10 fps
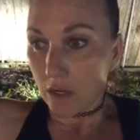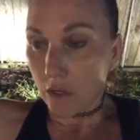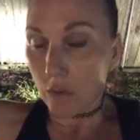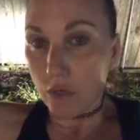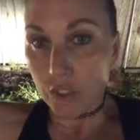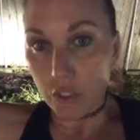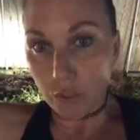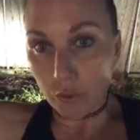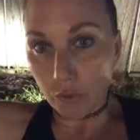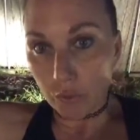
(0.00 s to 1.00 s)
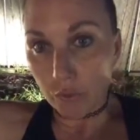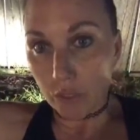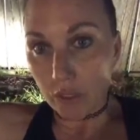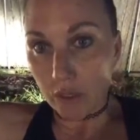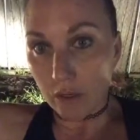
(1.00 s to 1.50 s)
you're to
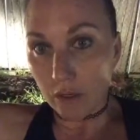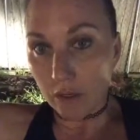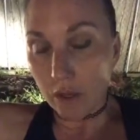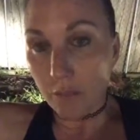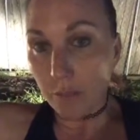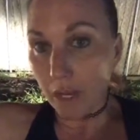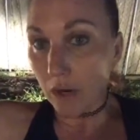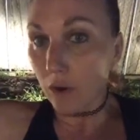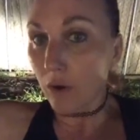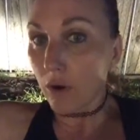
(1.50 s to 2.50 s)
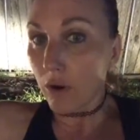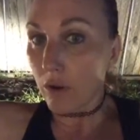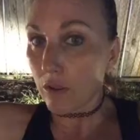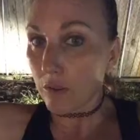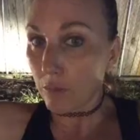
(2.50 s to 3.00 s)
compare
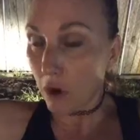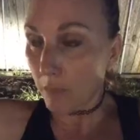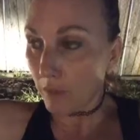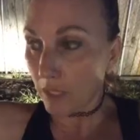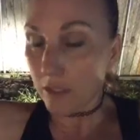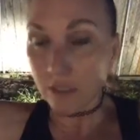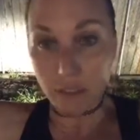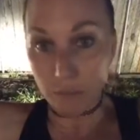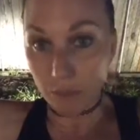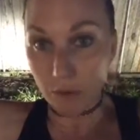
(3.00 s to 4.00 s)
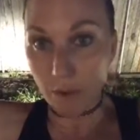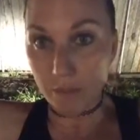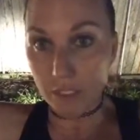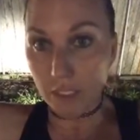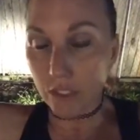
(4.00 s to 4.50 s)
the property, the subject
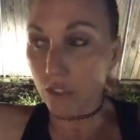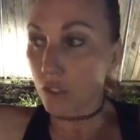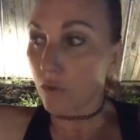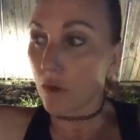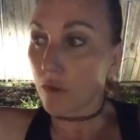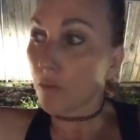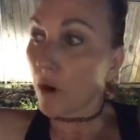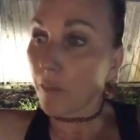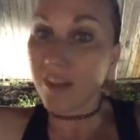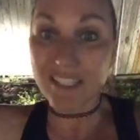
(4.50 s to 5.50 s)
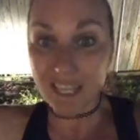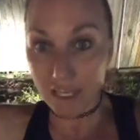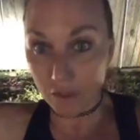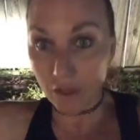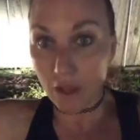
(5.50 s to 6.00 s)
property, to other properties
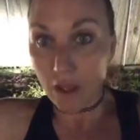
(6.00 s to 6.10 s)
in